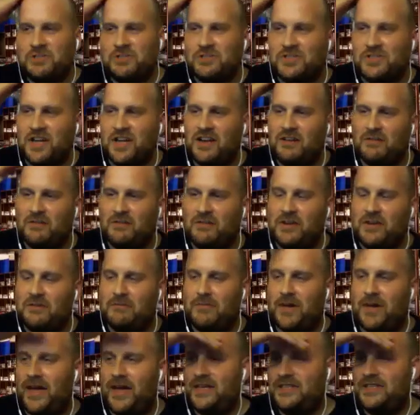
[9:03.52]
just kind of in a
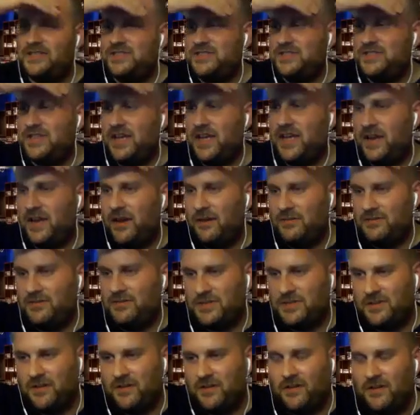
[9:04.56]
bad state. I was
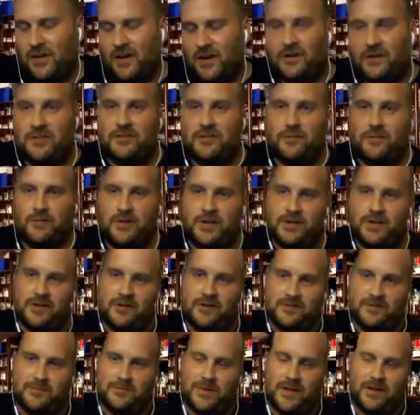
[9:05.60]
eating a lot of
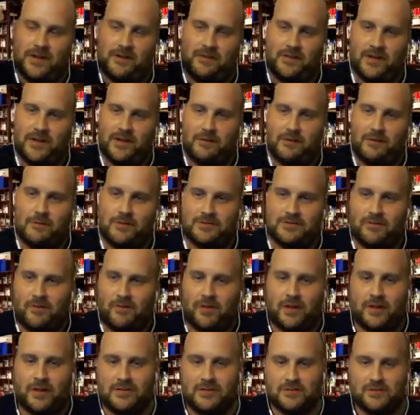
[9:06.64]
Doritos back then and wasn't
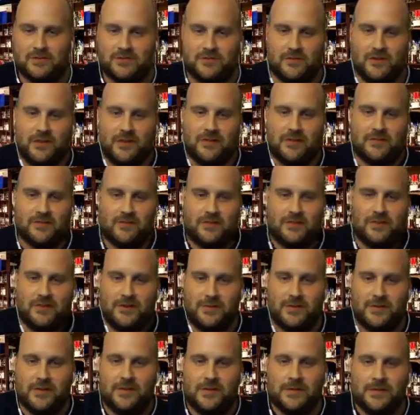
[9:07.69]
thinking straight. You know what I
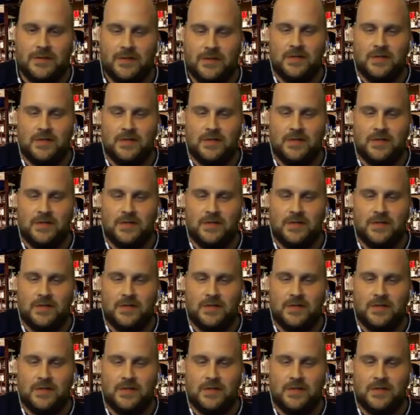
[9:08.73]
mean?